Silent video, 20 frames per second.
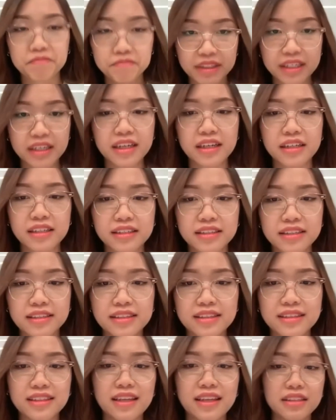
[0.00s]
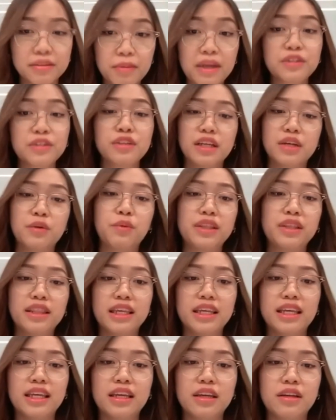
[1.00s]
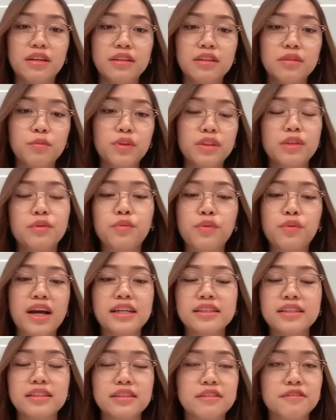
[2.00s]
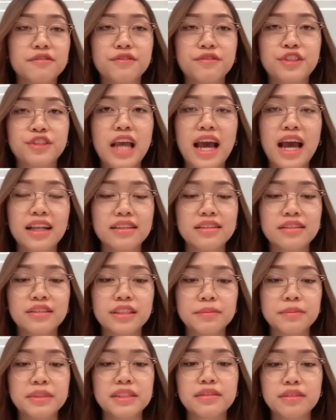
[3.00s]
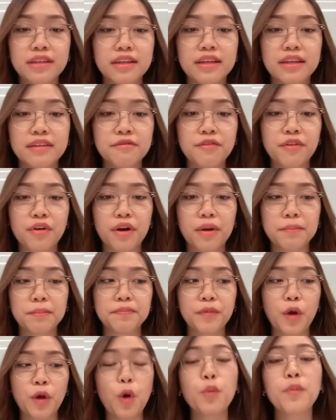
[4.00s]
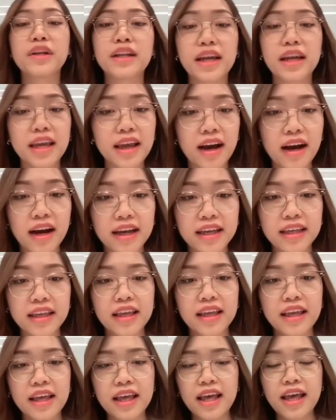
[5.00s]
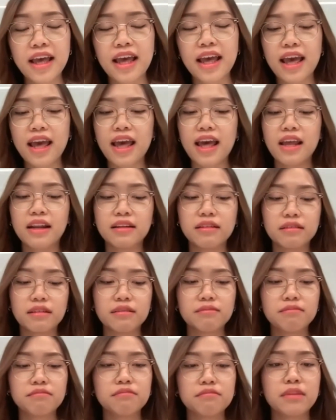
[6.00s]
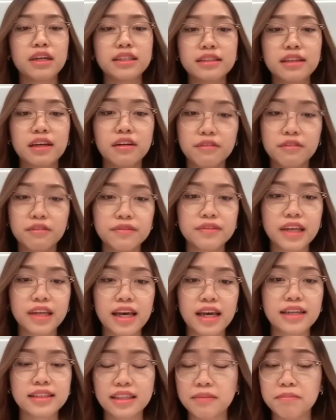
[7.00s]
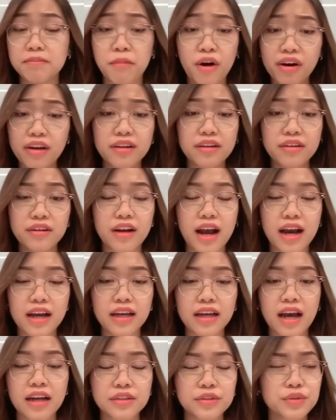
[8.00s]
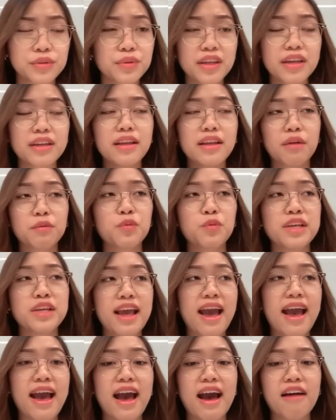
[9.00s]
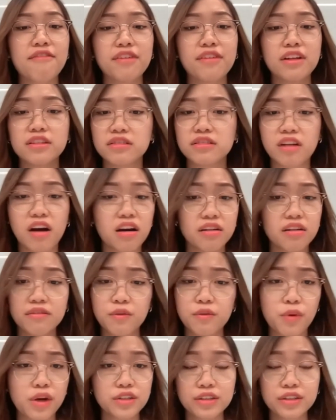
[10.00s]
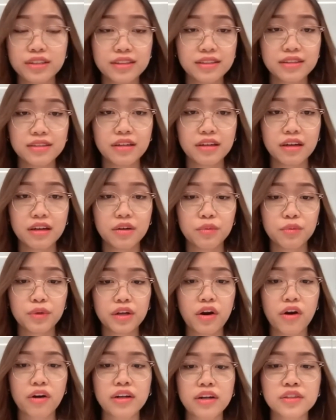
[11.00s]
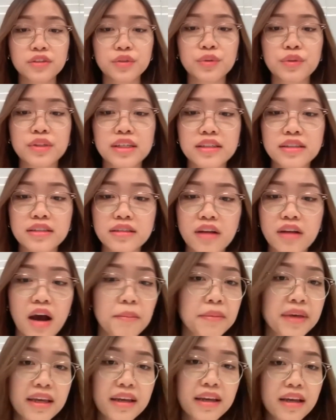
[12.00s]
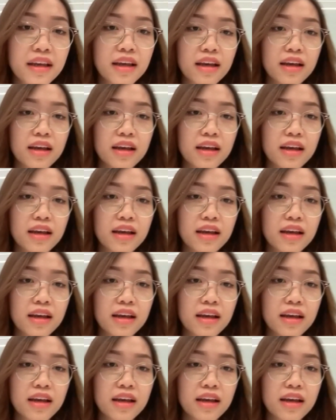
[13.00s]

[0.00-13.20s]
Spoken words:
because especially with the rise of ChatGPT from OpenAI. And myself as a marketer, I do think that we have a lot of questions regarding to this topic.